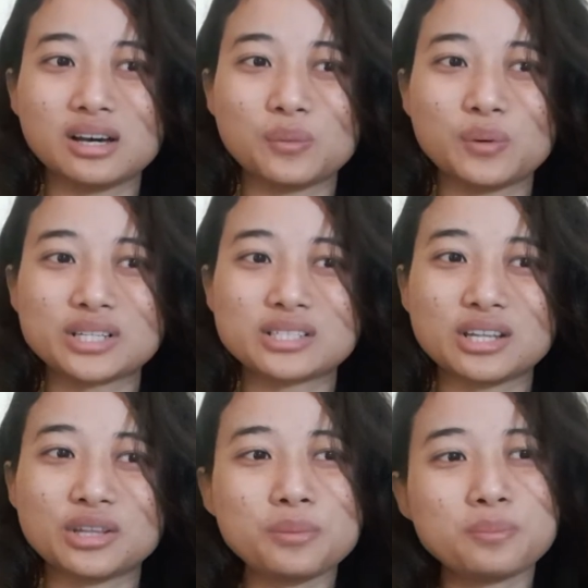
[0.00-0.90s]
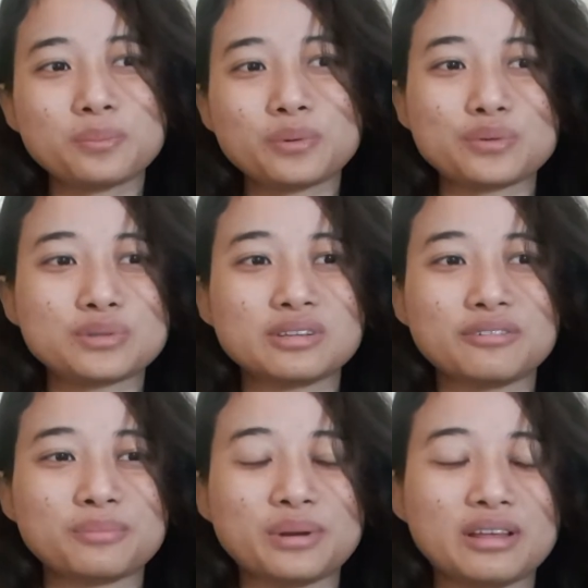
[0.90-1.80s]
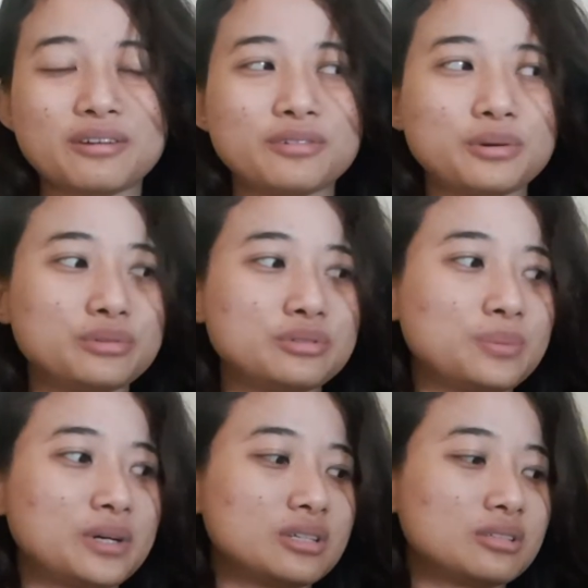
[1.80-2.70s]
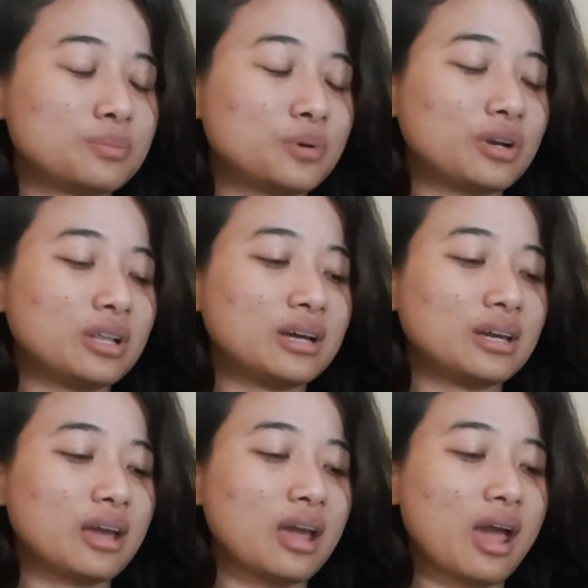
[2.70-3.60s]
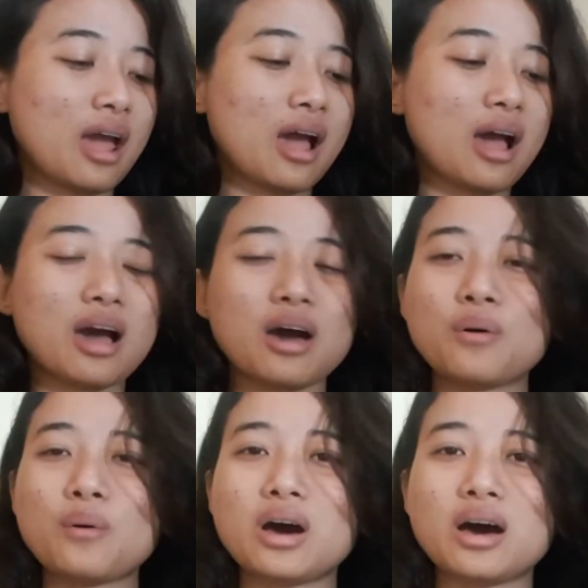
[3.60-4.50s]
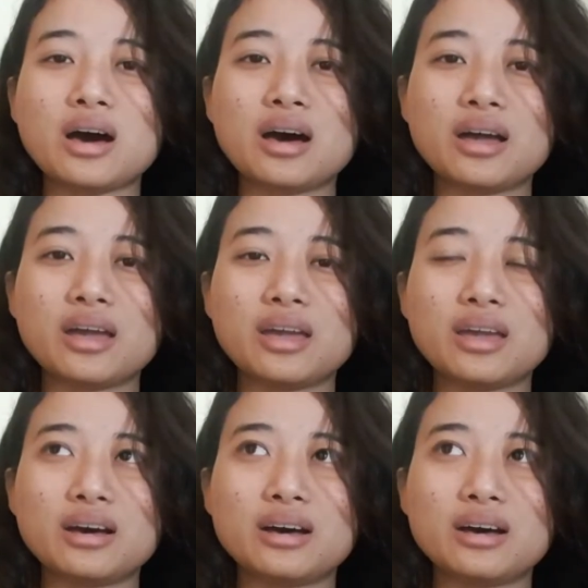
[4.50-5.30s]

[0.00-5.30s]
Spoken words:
what is that, not perceive my life goals, but it's more like how I